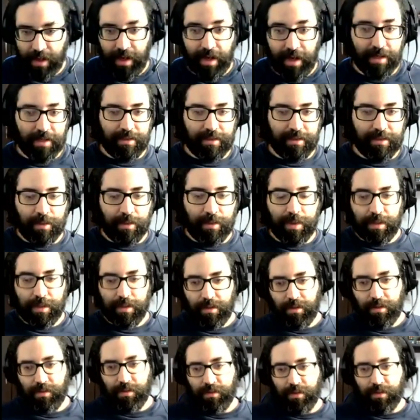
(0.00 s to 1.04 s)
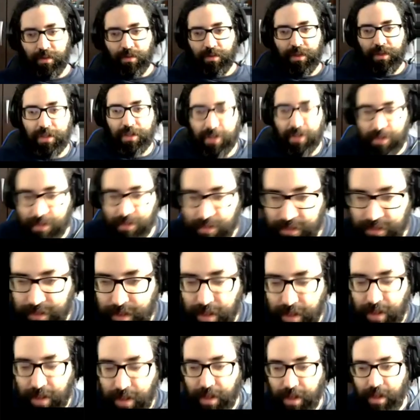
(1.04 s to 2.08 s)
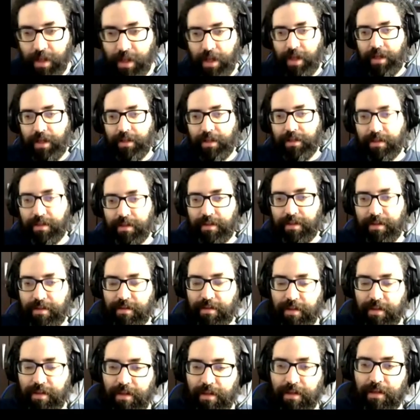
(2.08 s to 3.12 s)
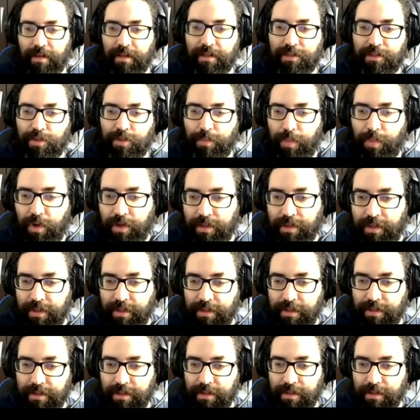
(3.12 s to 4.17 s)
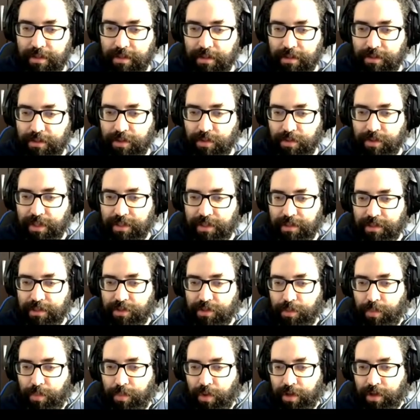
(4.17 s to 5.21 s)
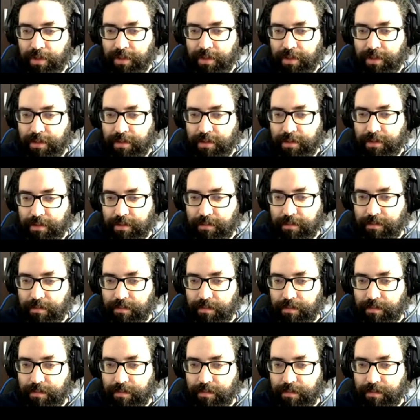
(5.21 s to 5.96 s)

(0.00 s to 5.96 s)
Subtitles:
a higher degree on a curve. And this thing is supported, so this is supported